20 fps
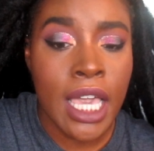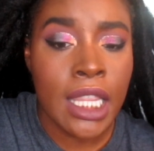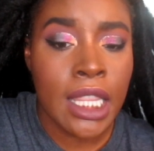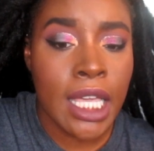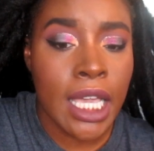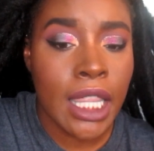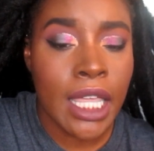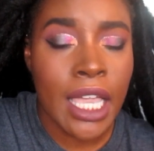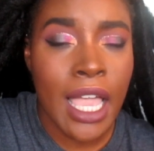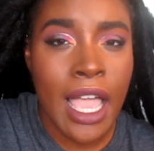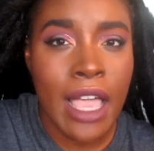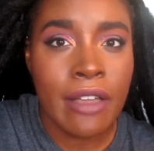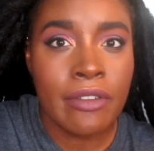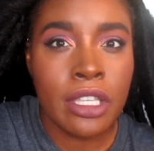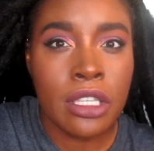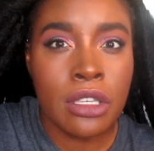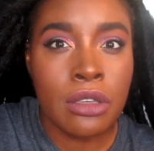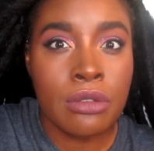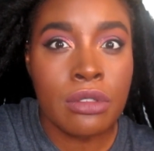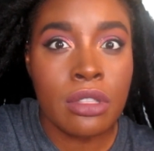Lately I
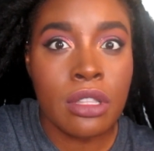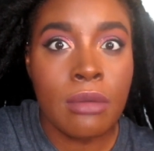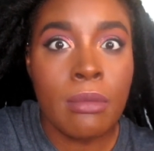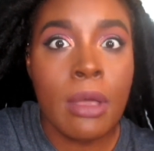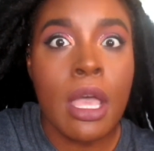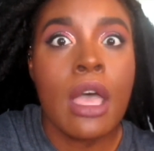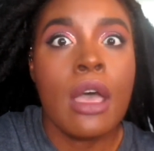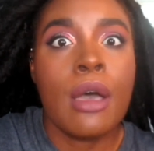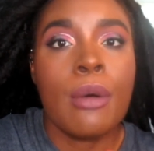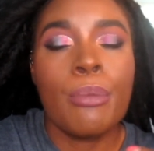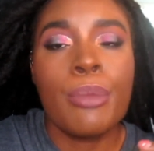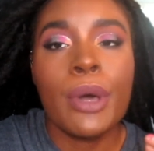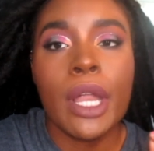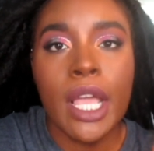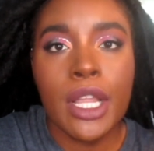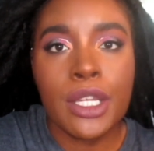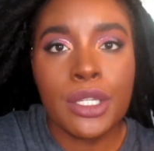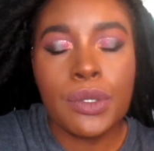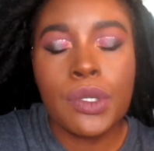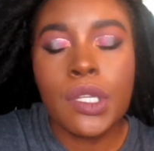haven't used them, but
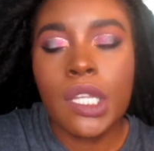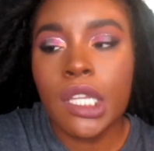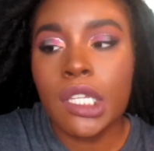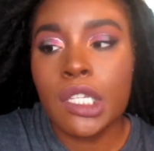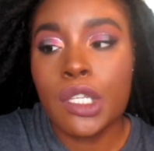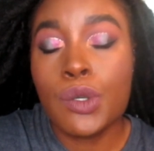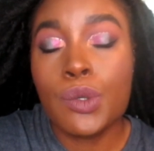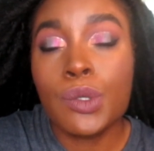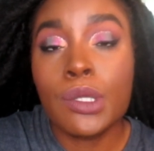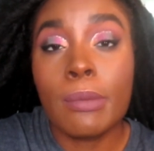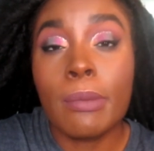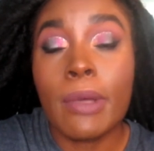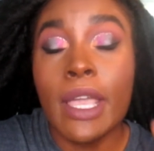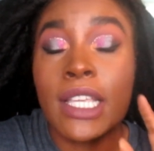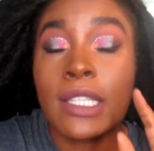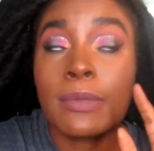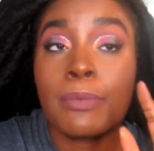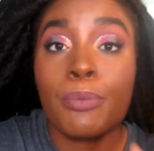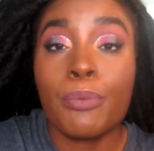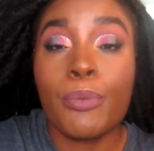I do tend to use them,
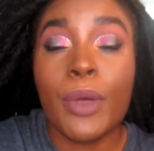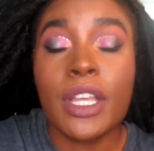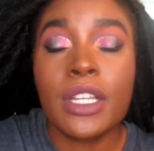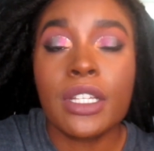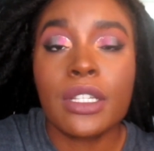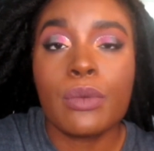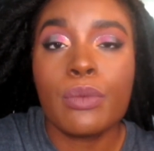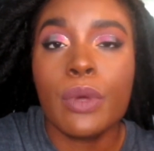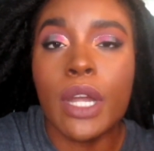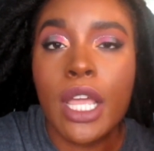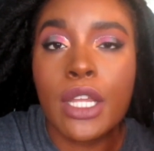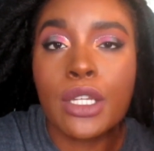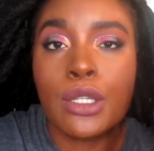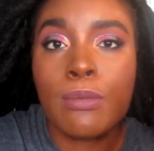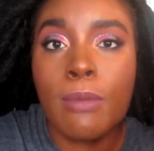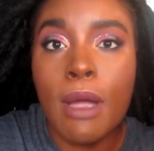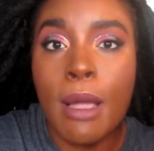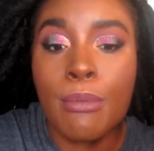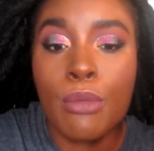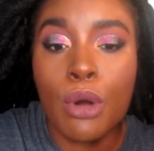especially when I do
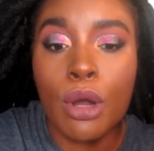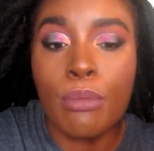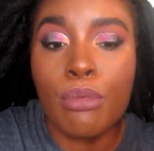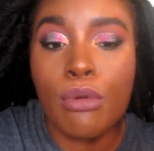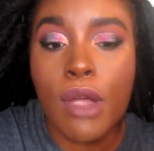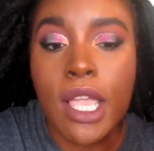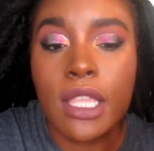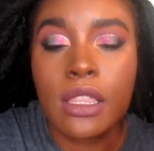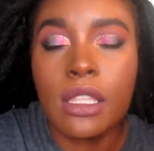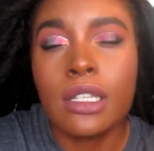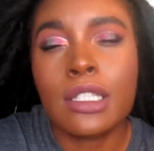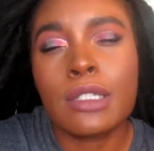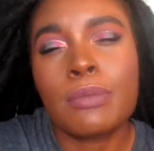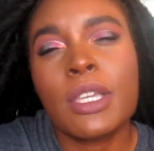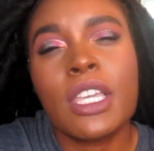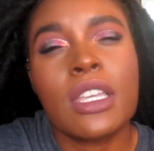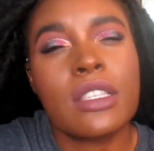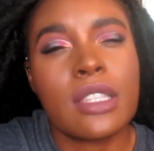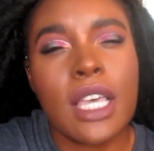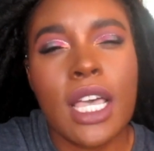my more bright looks,
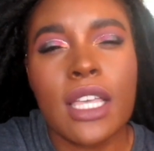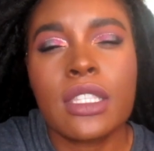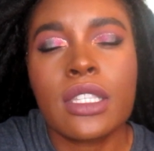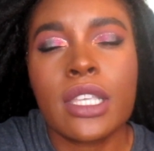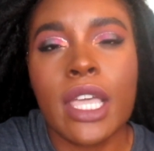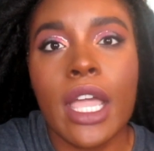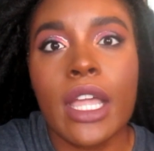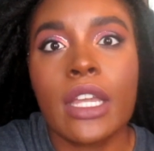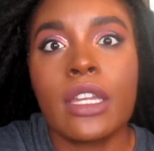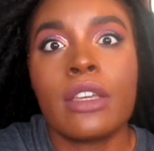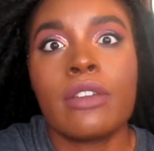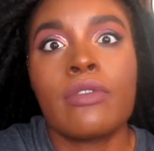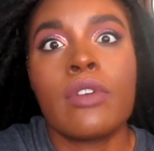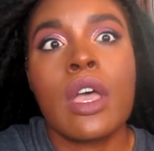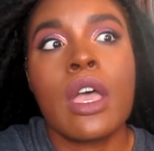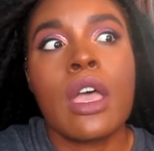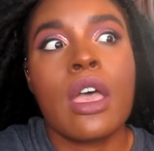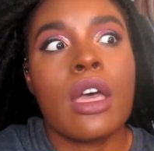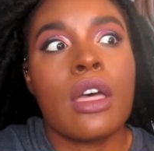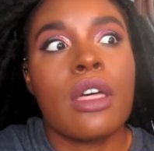because that's kind of
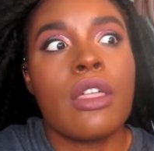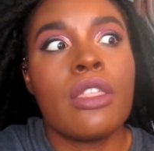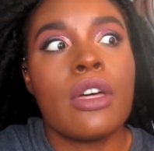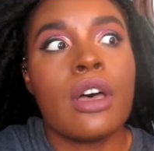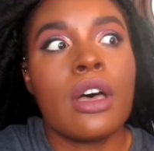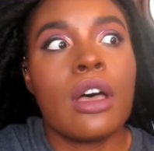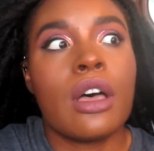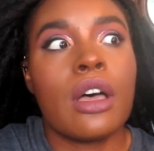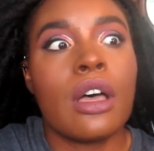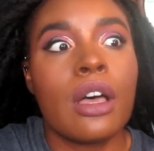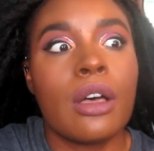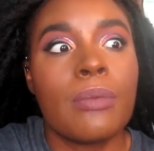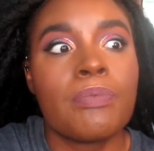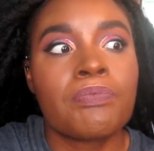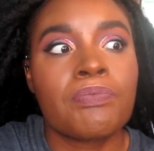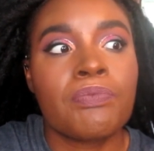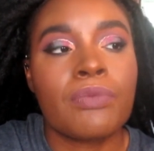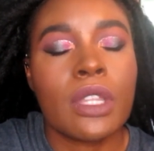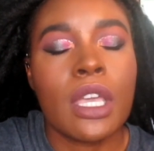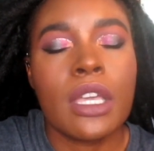the
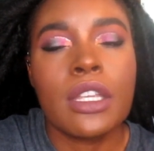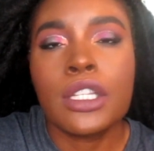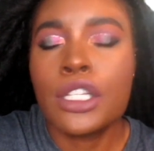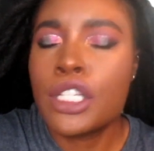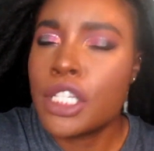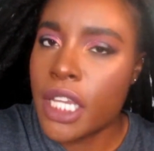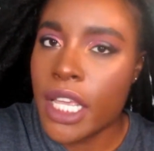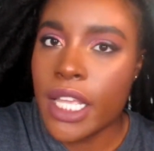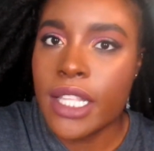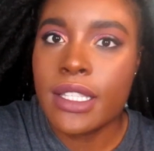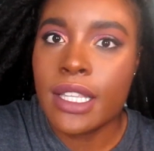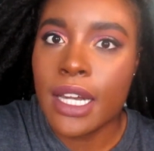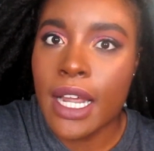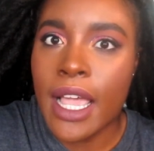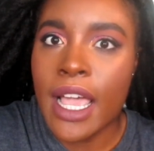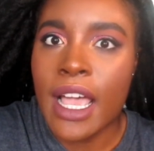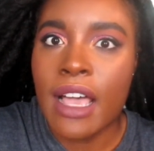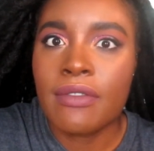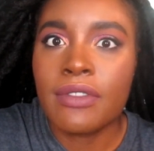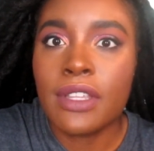shades that I
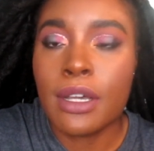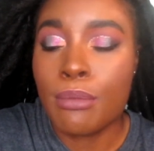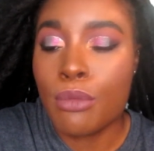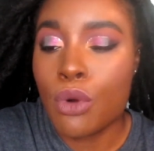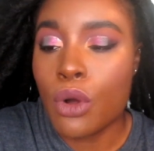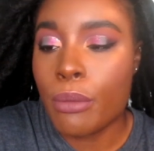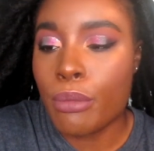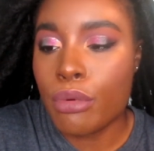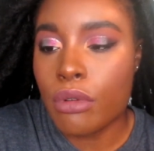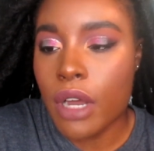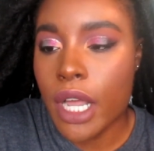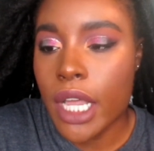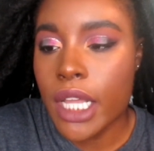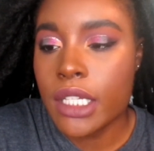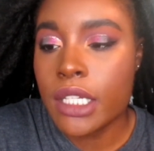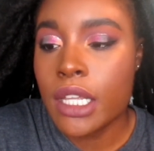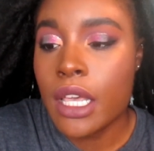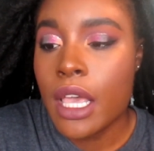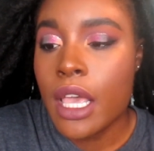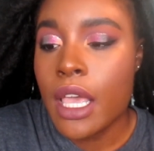have. They're more bright.